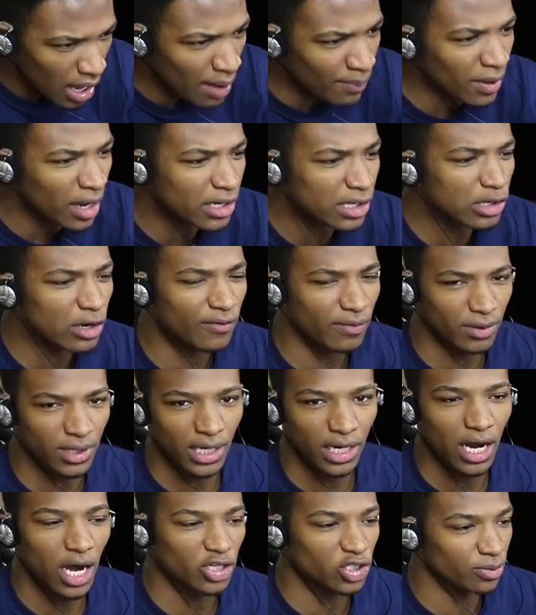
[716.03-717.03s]
I'm not sure if I'm
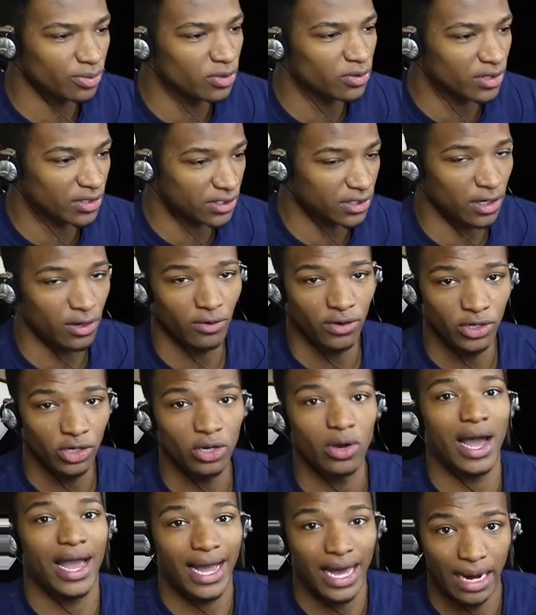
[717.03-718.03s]
gonna contribute considering,
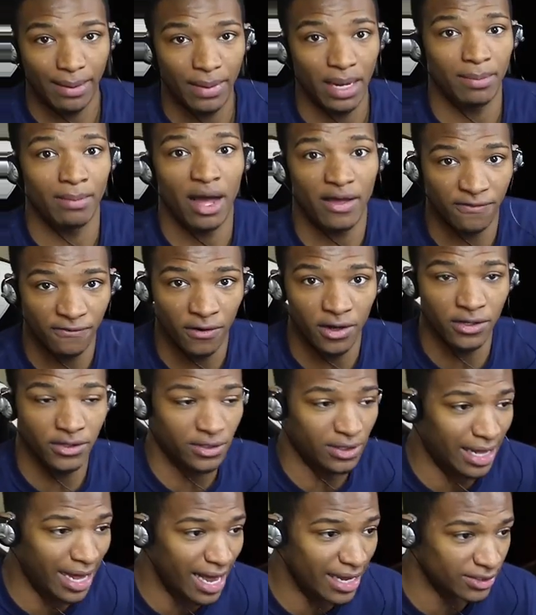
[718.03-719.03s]
you know, I gotta make my
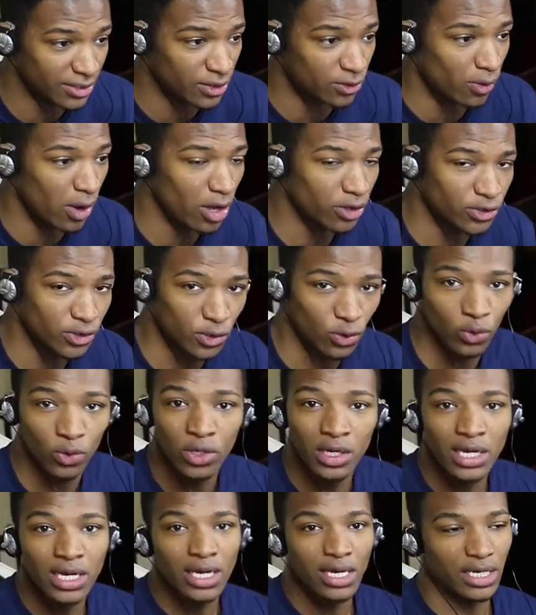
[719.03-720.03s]
funds last as well
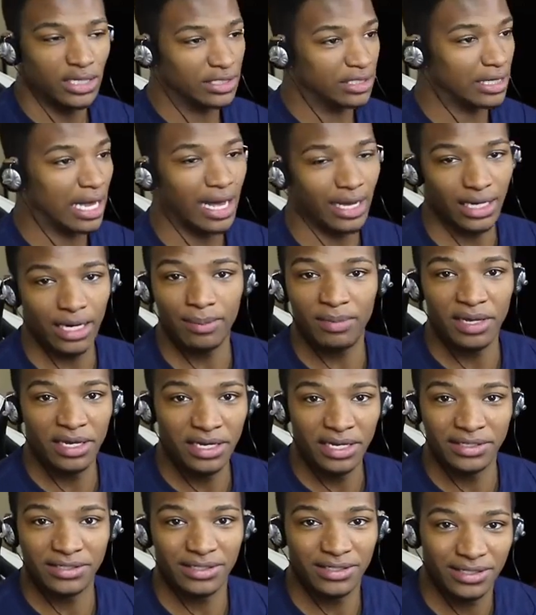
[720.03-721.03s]
too. It's not gonna be
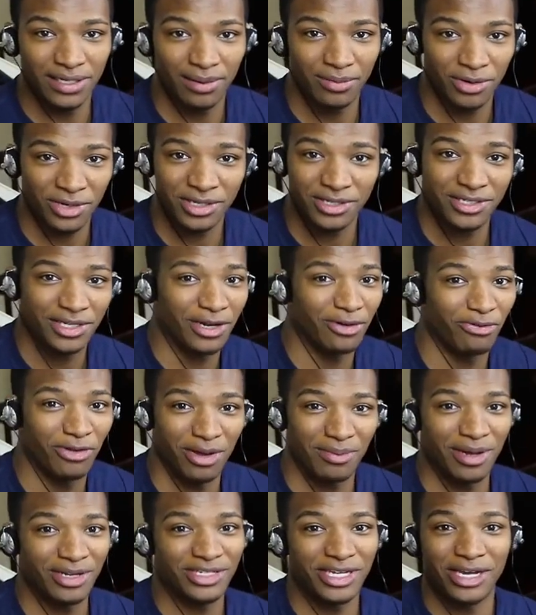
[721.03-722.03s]
an easy summer
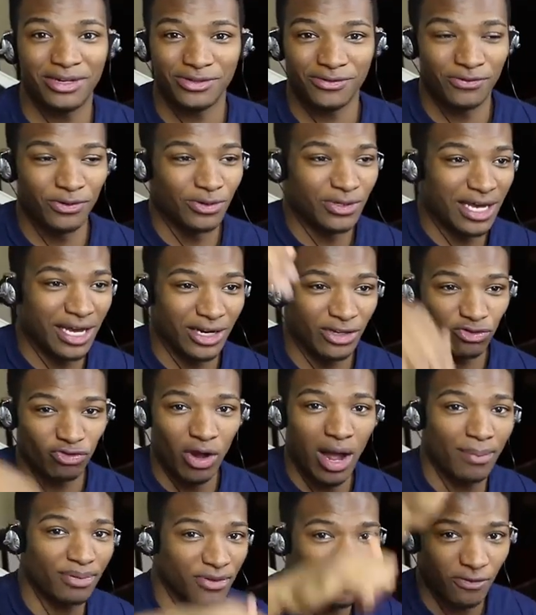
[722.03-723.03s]
considering my channel's views kind of
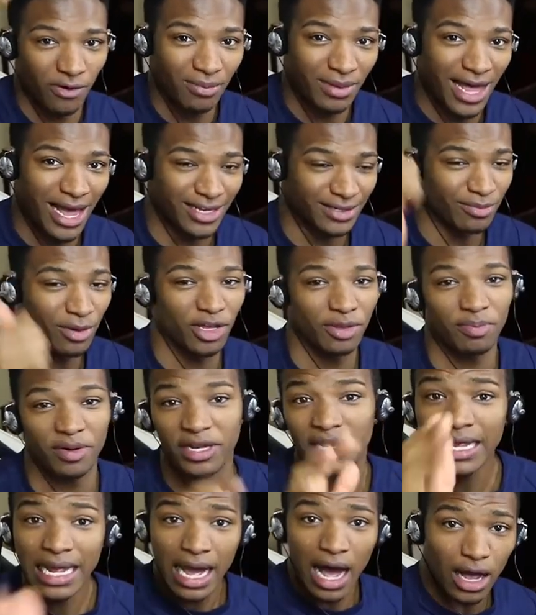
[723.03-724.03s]
dropped from last month,
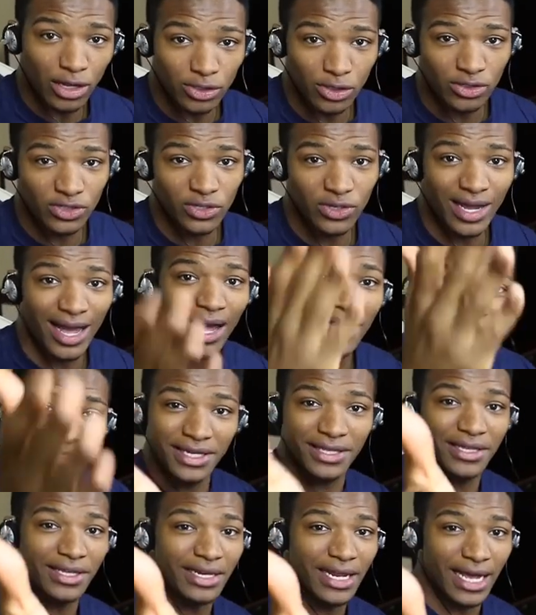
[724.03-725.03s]
but I'll talk to you guys
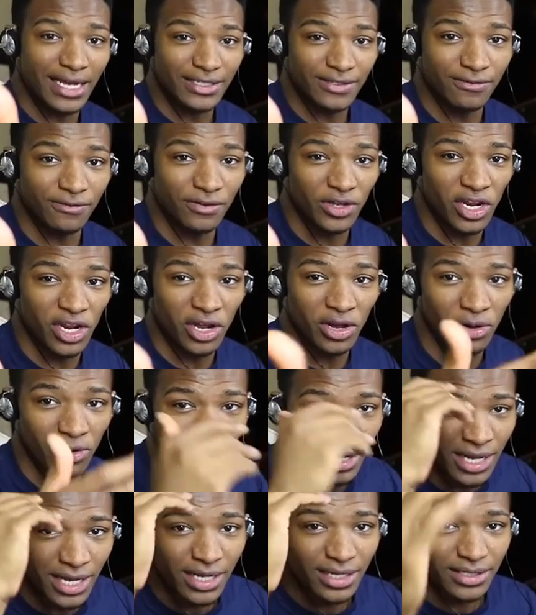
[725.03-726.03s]
in the next
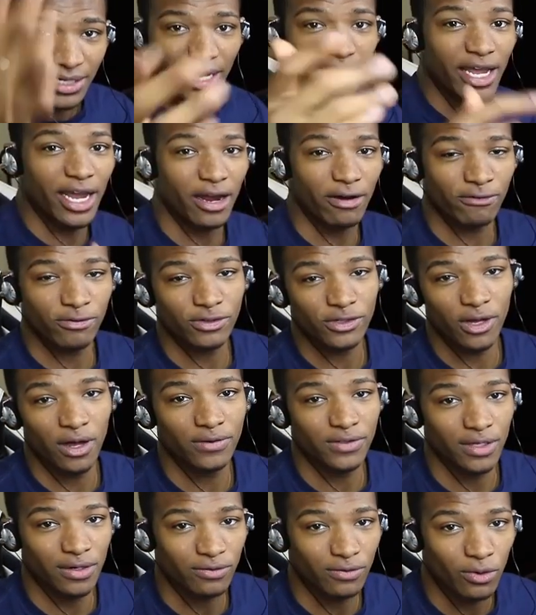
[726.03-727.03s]
video. Take care of
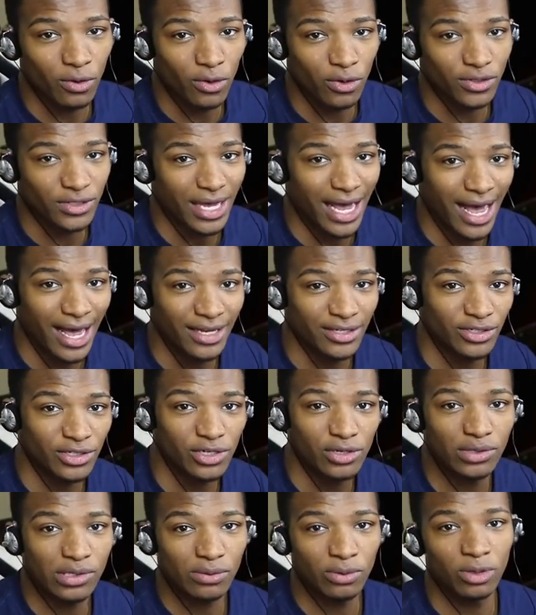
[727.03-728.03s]
yourselves, and of course,
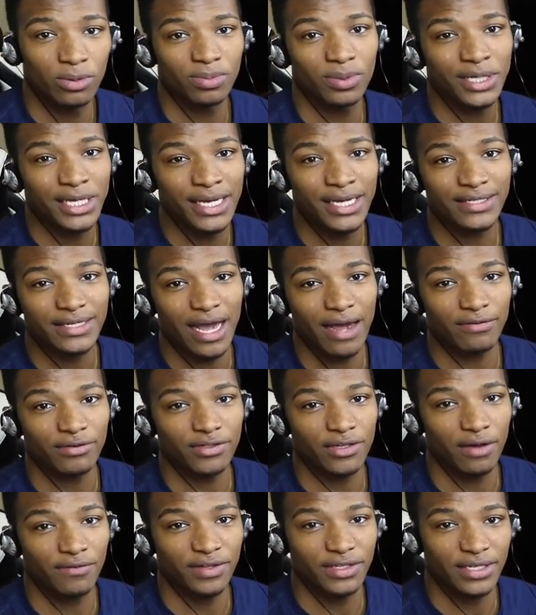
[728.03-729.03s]
as usual, please have
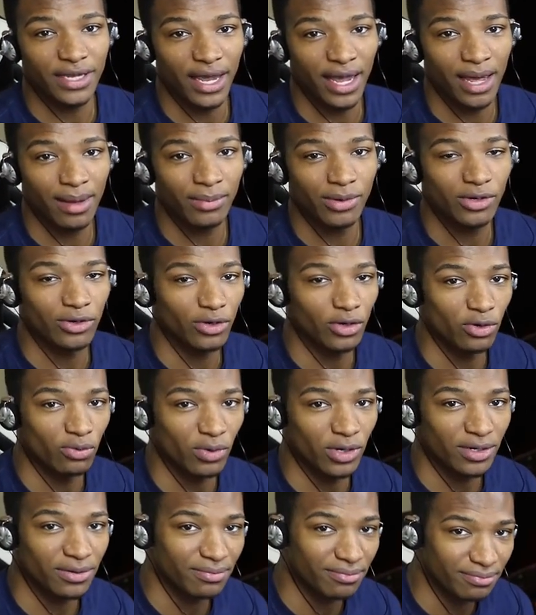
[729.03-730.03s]
yourself a damn
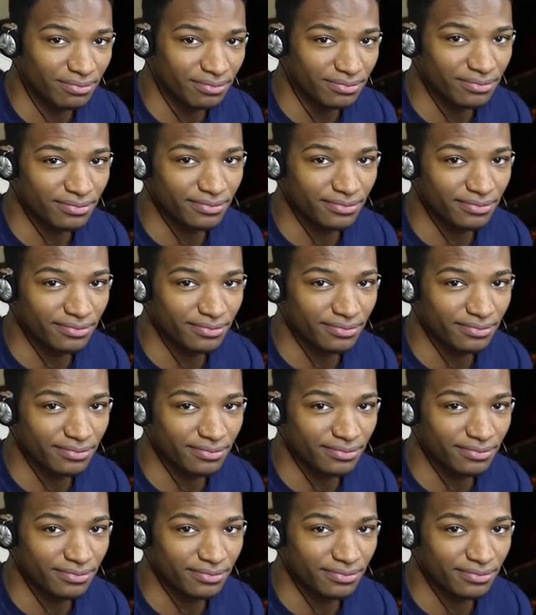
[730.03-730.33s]
good one.